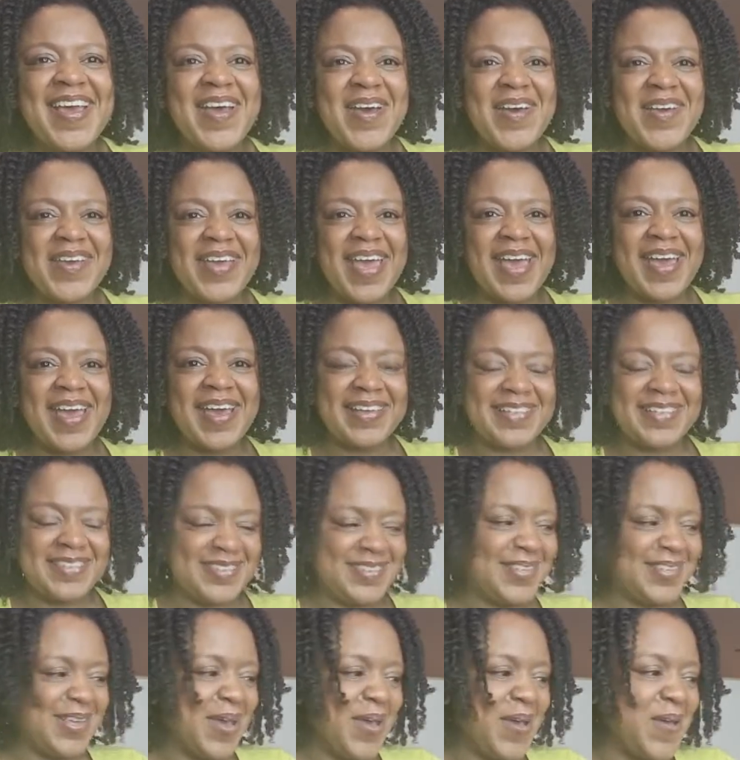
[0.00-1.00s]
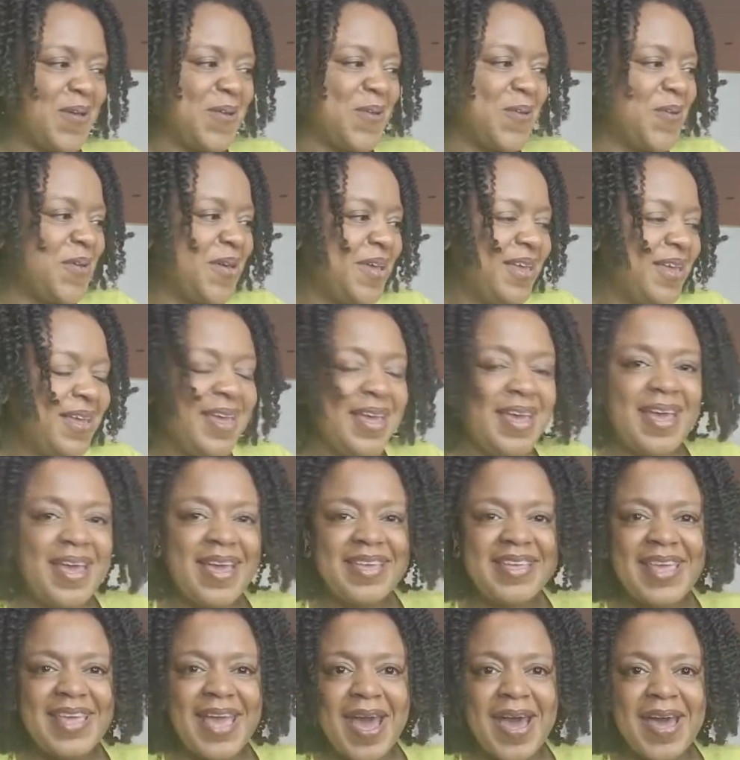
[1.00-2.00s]
Okay, so
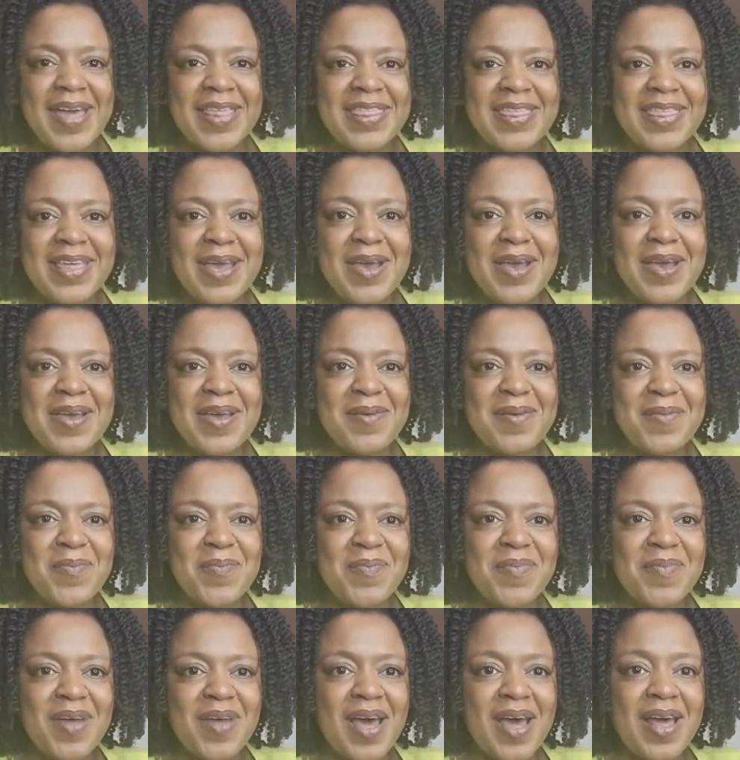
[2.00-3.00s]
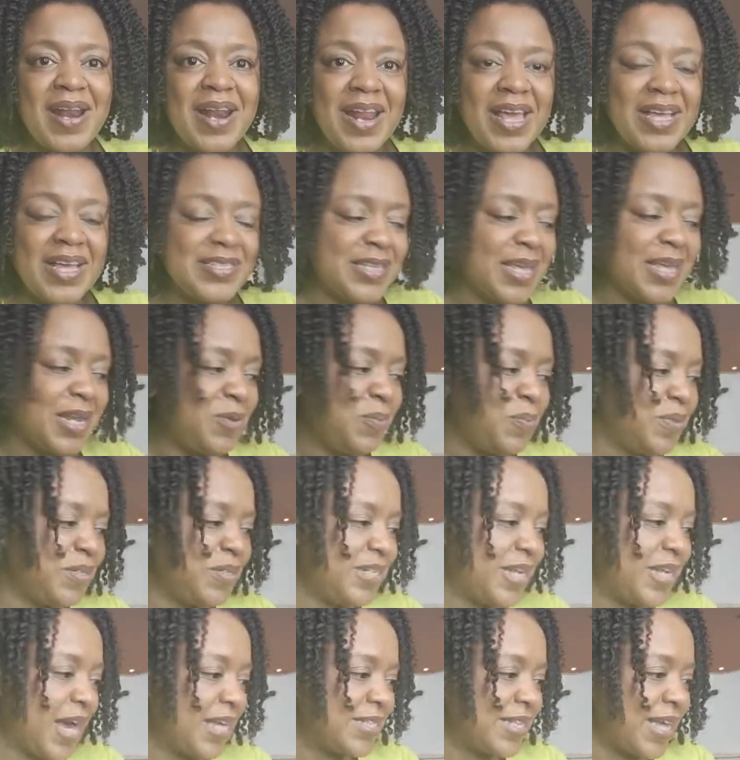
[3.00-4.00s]
yeah, I think unless anybody
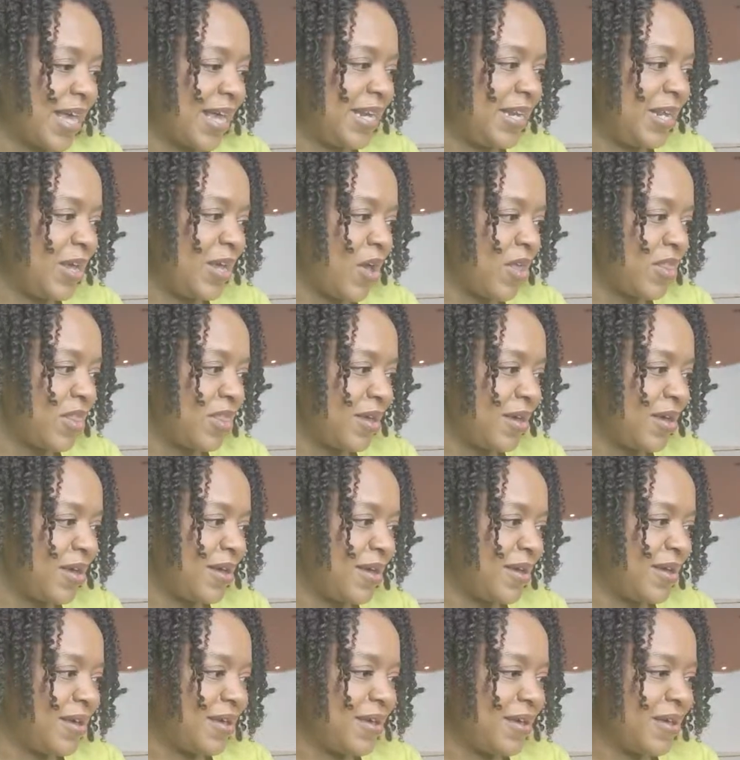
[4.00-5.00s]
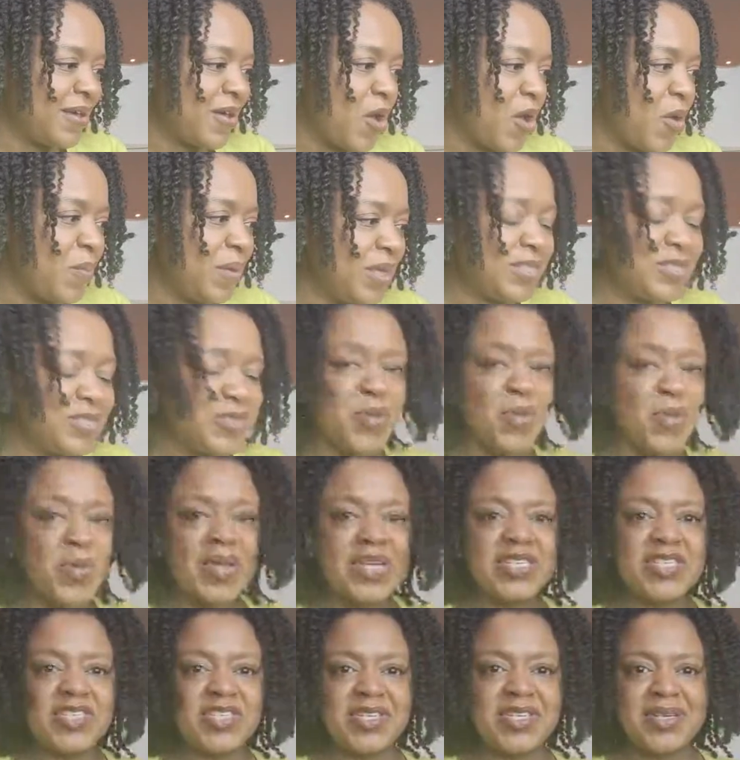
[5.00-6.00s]
has any other comments or
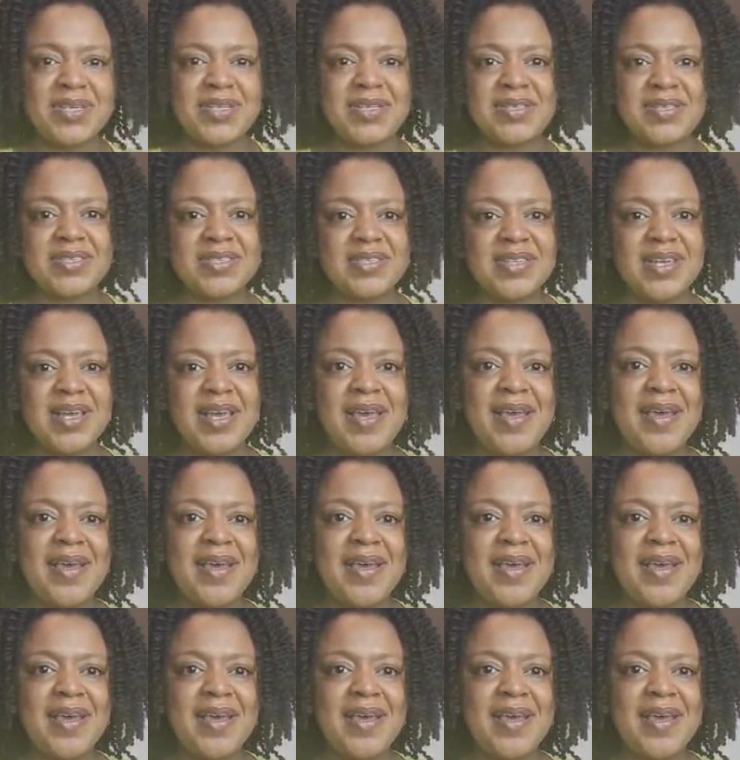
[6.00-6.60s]
questions,